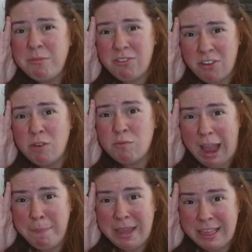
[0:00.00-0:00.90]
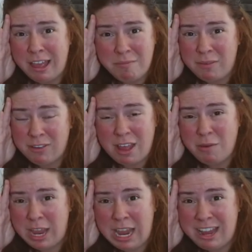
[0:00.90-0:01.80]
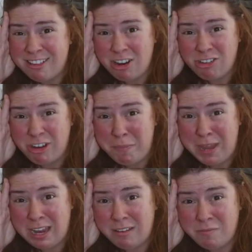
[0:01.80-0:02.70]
to start wrapping them so that way I can start shipping